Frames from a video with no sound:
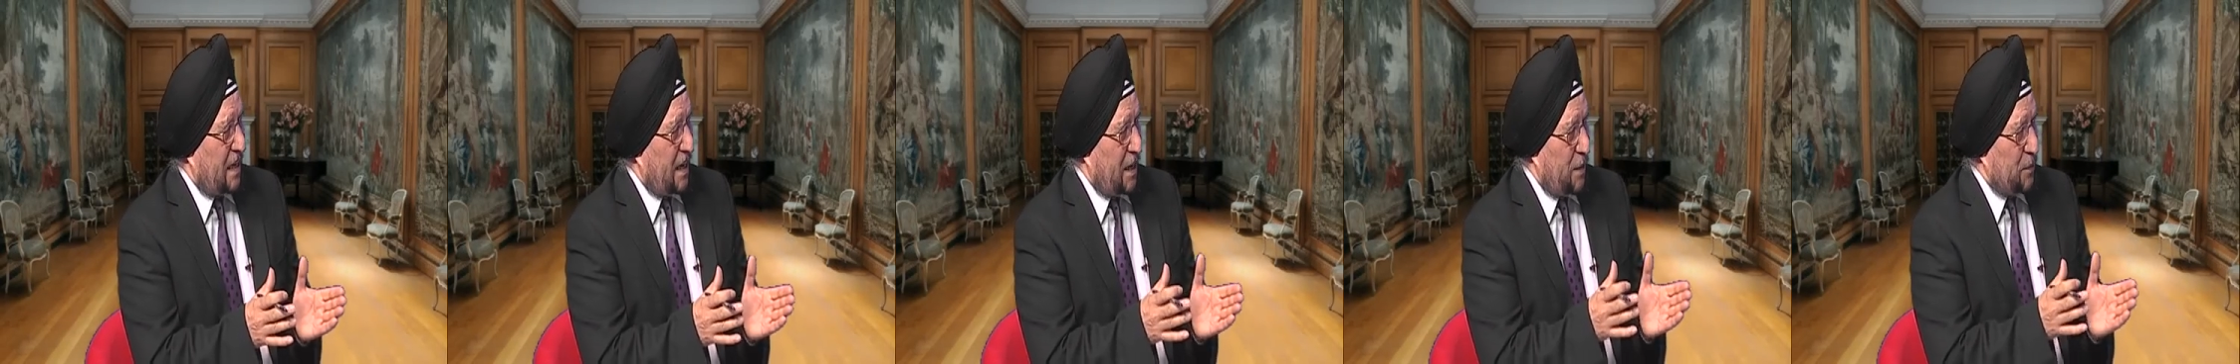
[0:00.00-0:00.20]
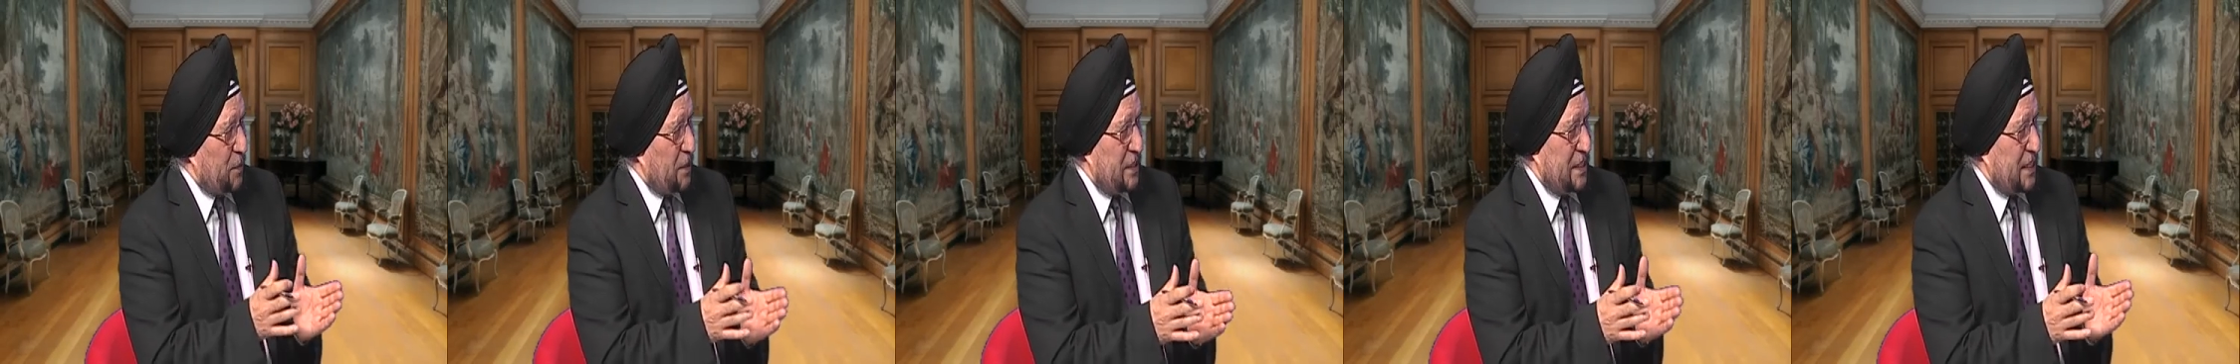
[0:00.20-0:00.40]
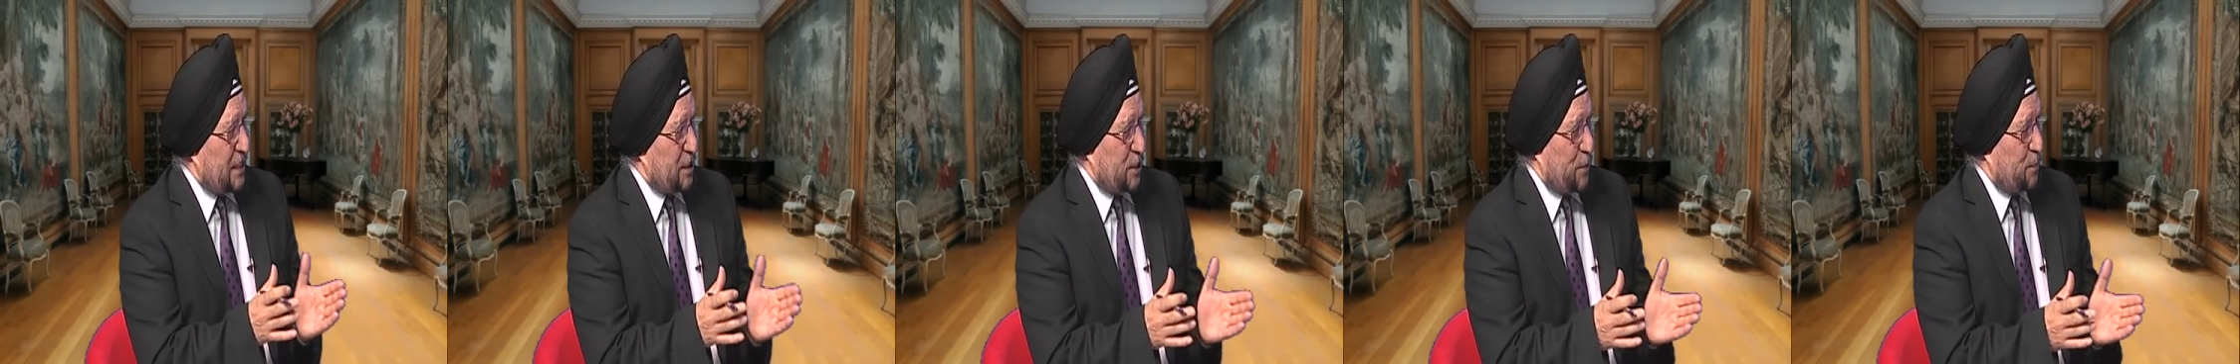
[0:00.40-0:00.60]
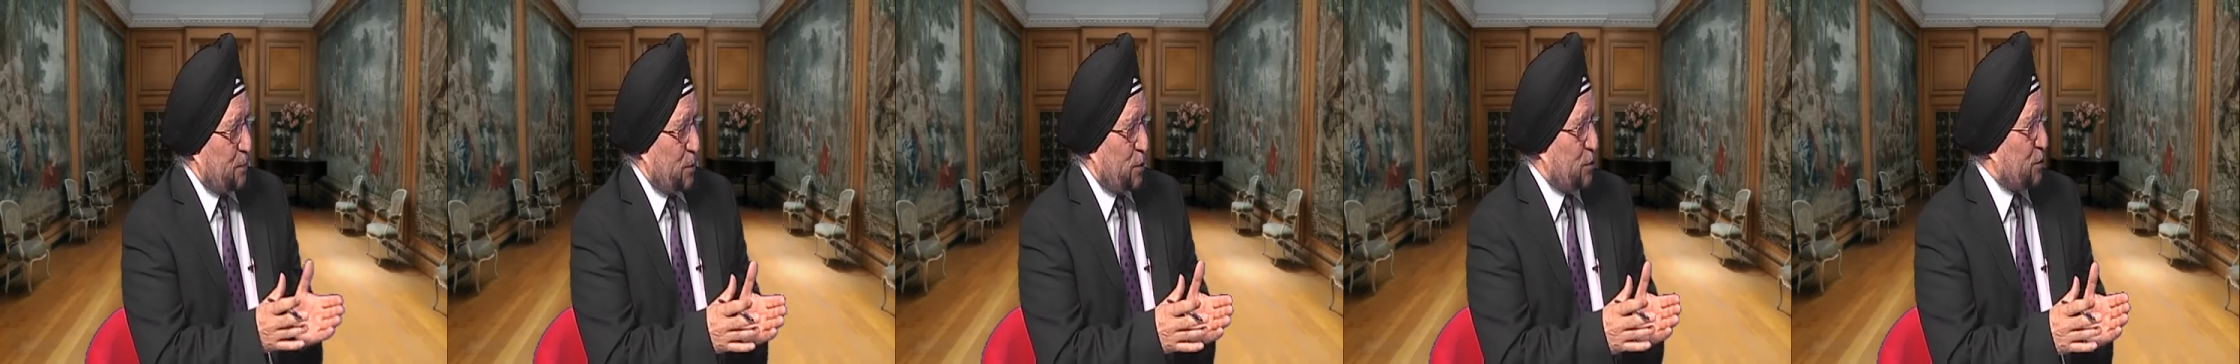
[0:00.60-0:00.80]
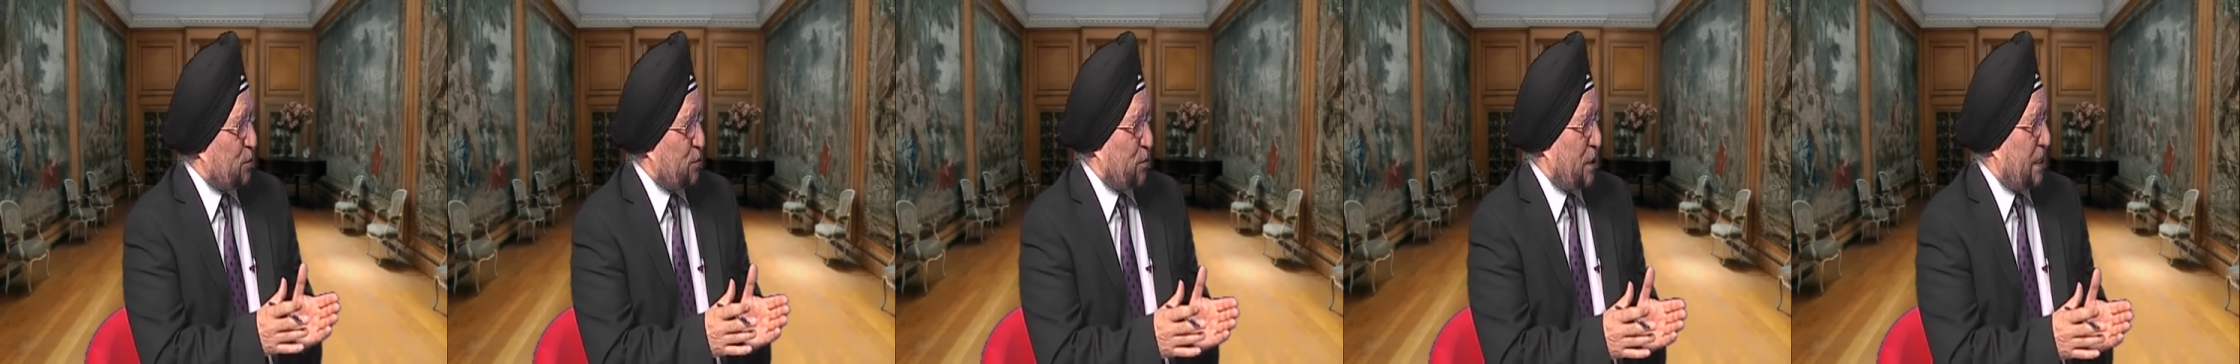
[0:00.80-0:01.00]
aren't we then
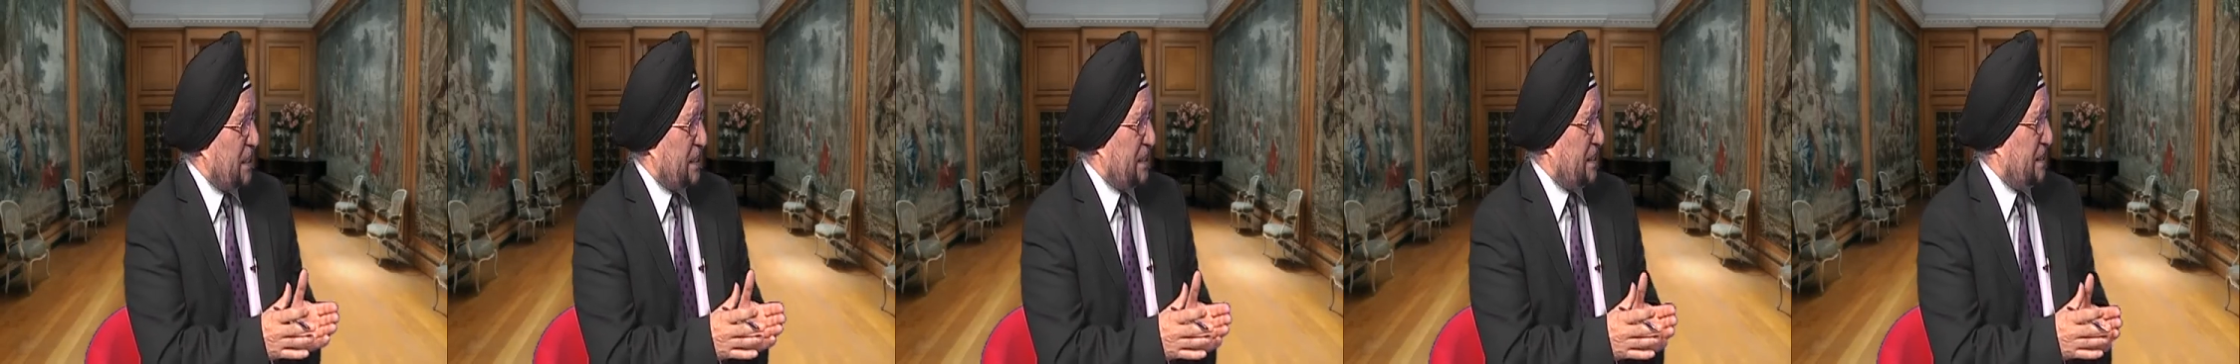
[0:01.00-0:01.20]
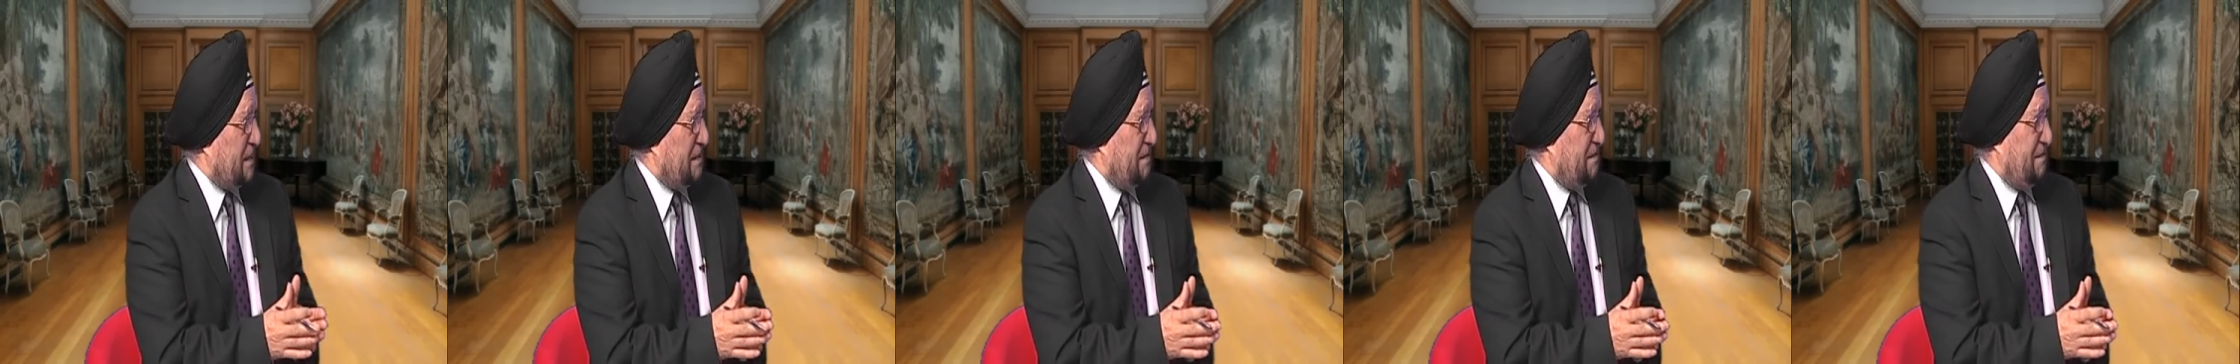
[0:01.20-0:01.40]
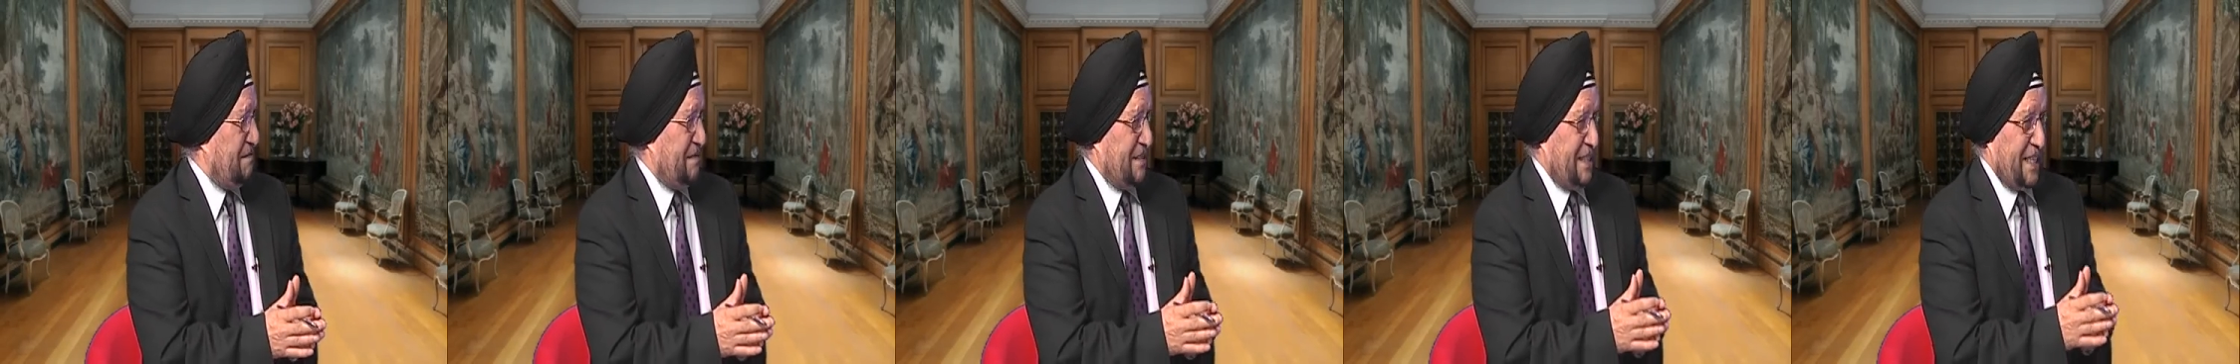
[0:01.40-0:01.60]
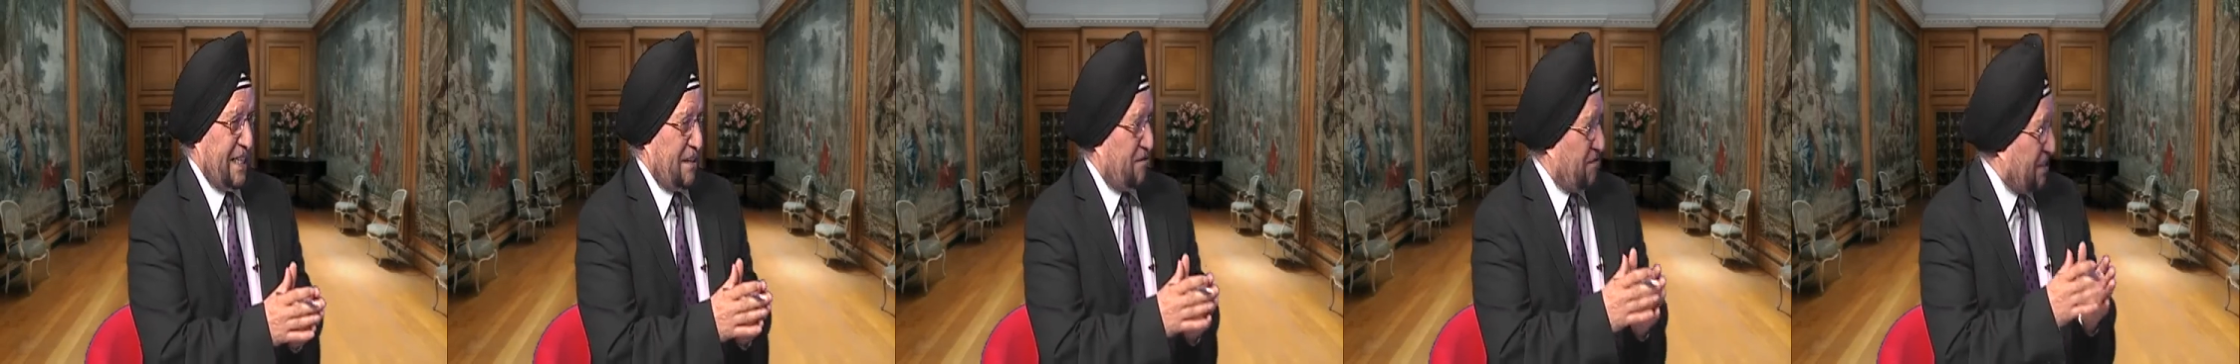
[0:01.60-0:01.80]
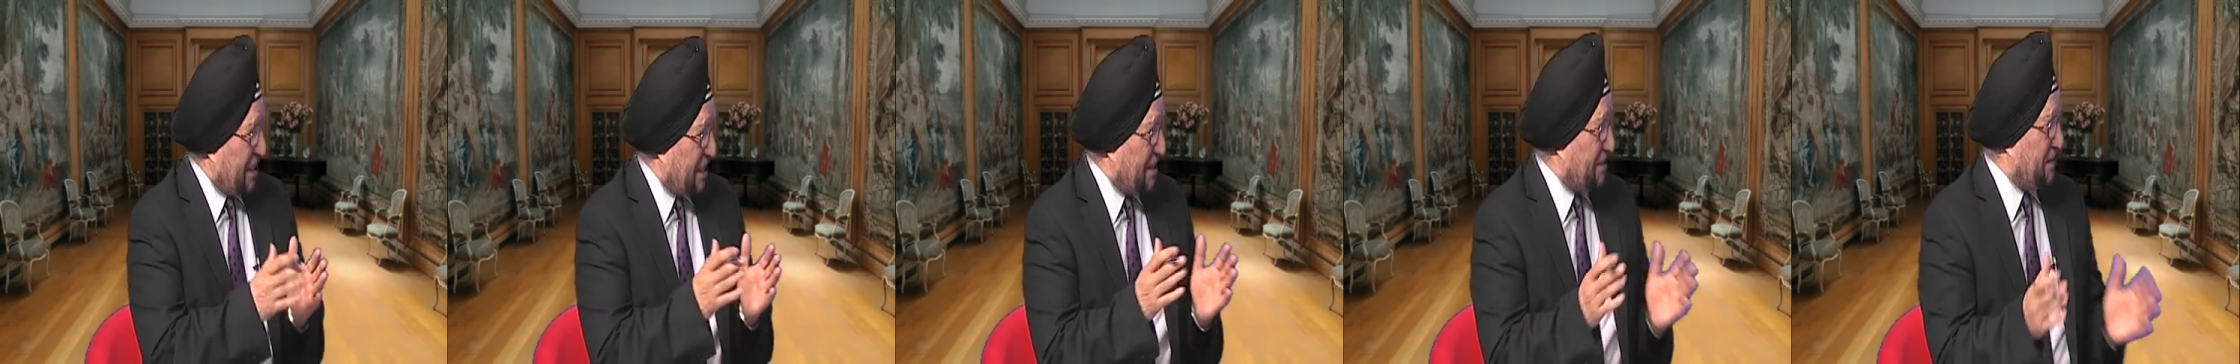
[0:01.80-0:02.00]
supposed to either
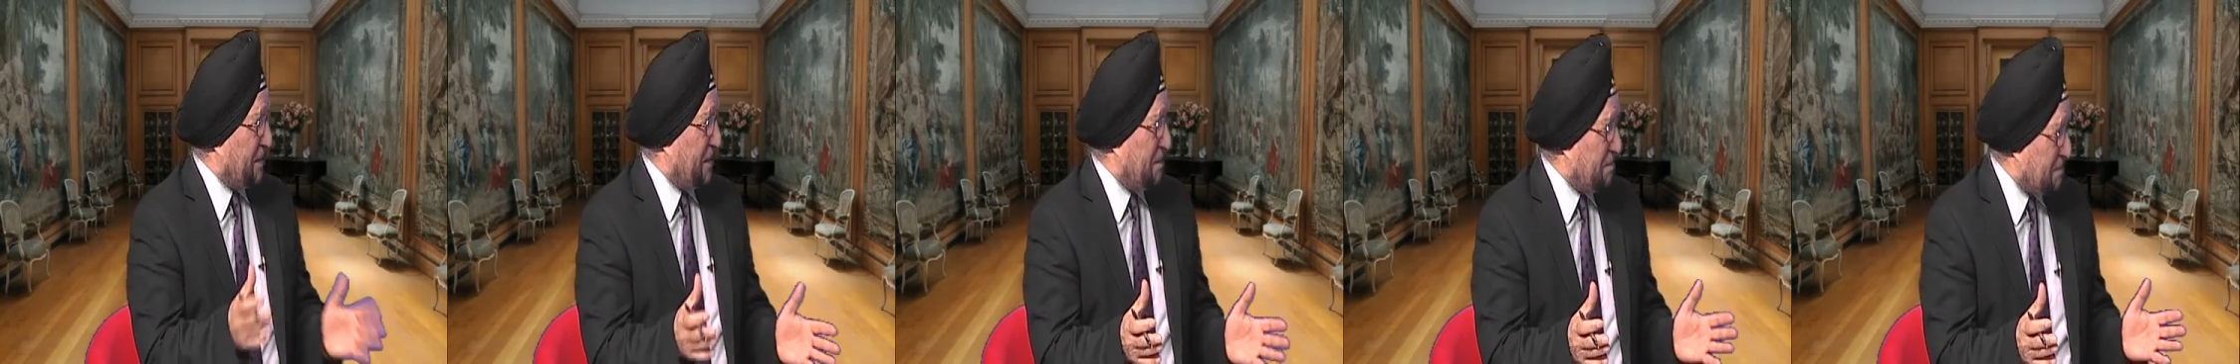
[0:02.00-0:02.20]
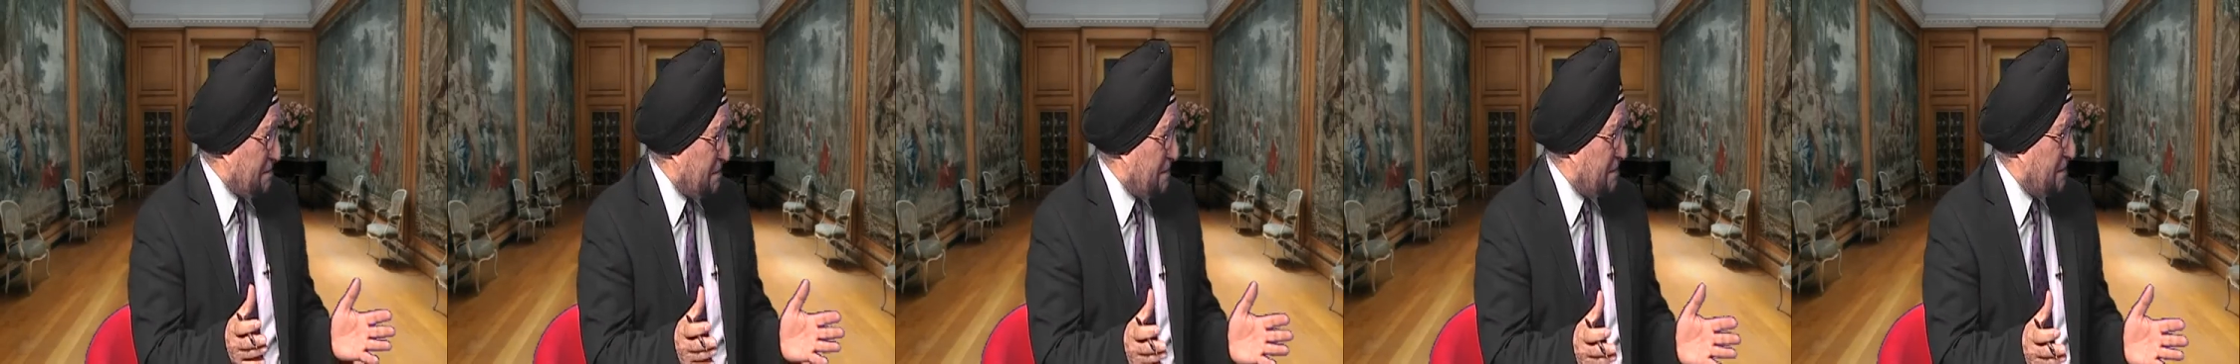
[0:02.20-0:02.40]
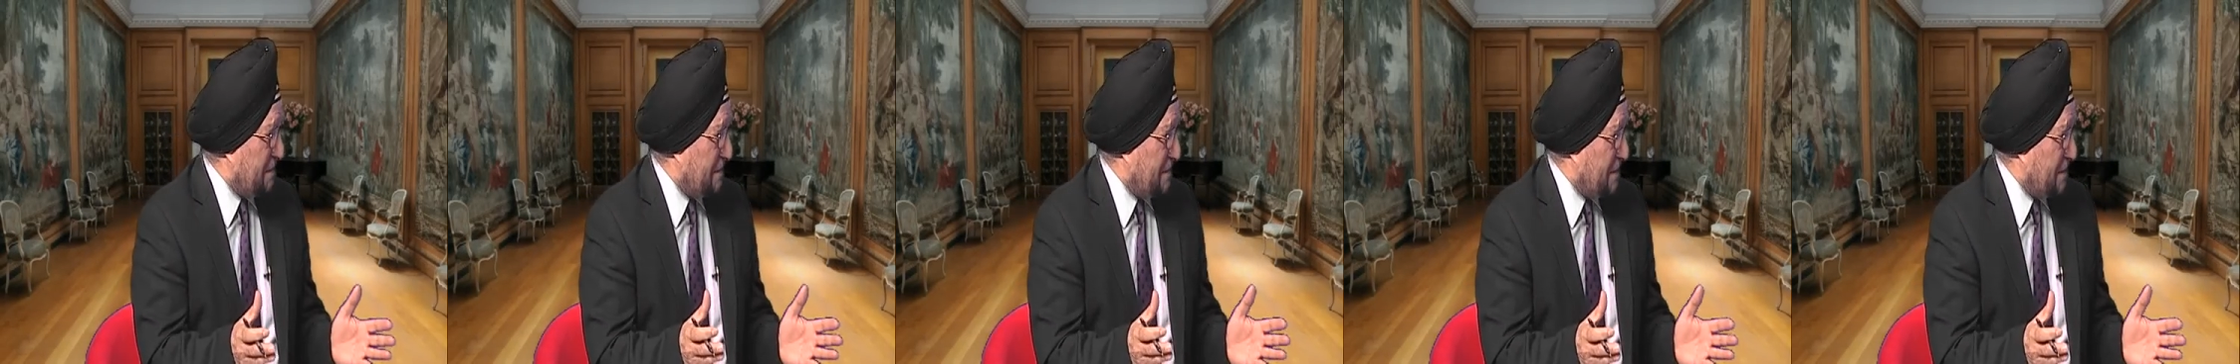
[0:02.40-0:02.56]
get rid of them